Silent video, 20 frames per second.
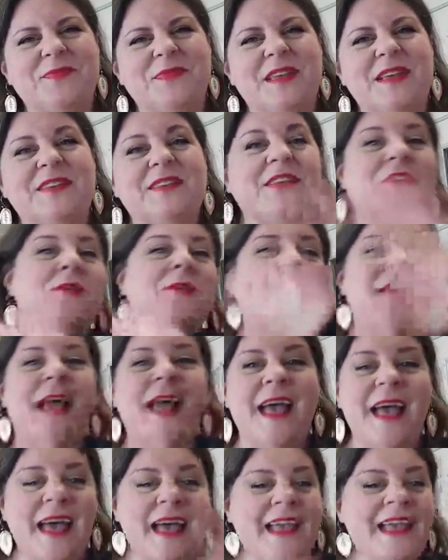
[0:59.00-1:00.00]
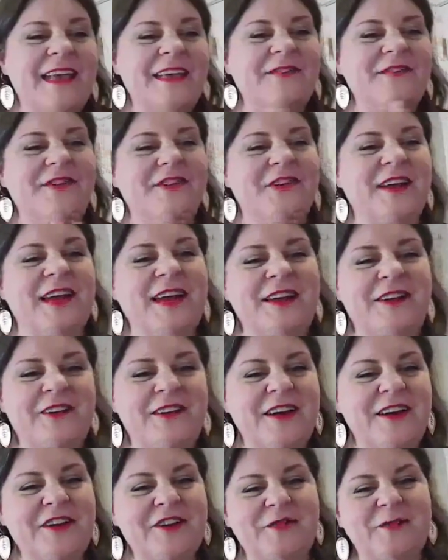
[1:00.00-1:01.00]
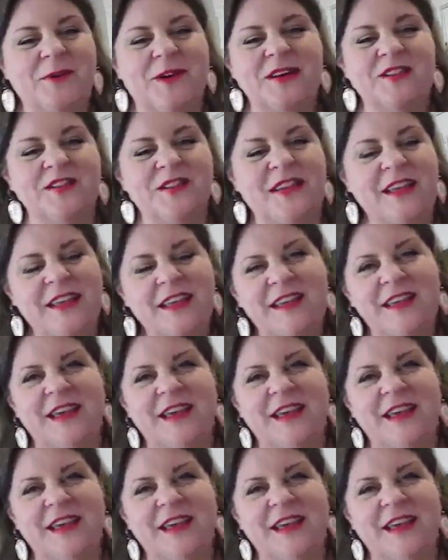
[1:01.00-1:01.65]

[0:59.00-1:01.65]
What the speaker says: so hey, if you're here and you're watching,